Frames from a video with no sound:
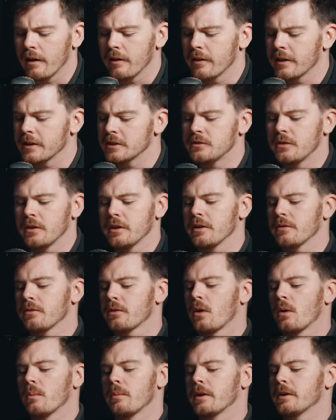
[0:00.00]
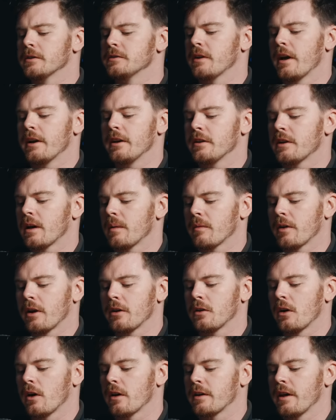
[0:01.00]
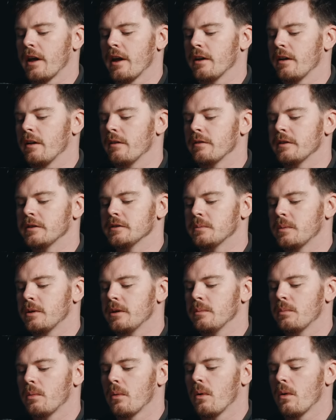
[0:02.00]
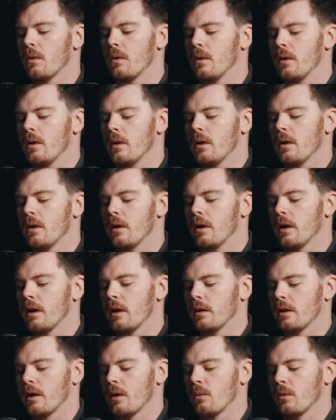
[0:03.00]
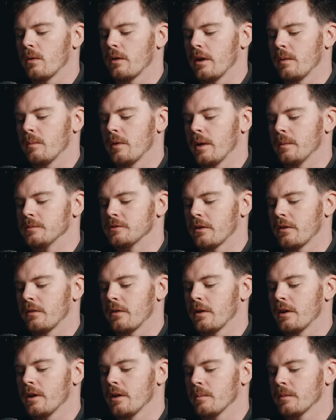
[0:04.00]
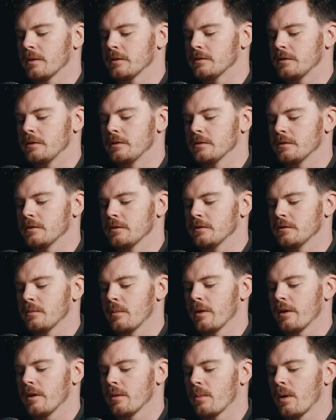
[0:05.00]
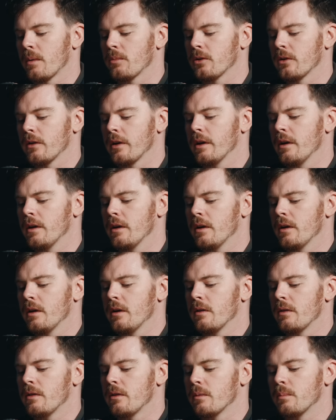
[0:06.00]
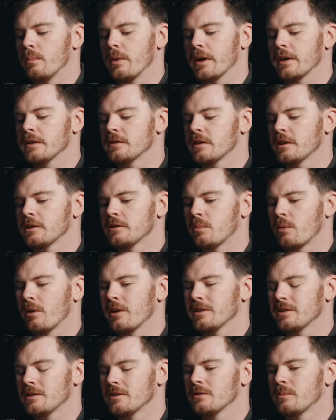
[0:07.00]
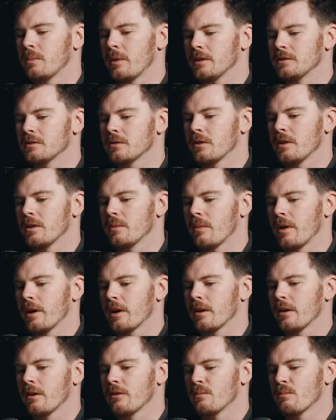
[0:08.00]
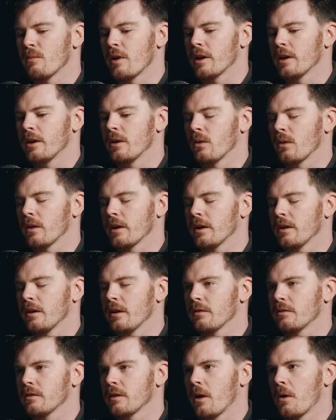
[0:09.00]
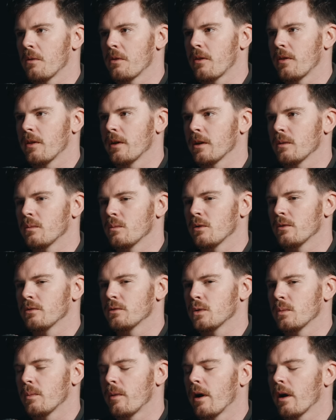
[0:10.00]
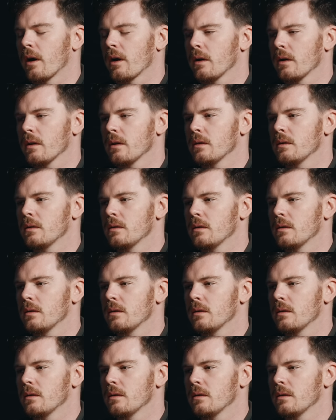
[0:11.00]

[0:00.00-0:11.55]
think it's very difficult because anytime that I talk to any of these people, and I won't name names other than him because he's admitted it publicly, their biggest aspiration is basically to make enough money or get enough clout that they can move to America.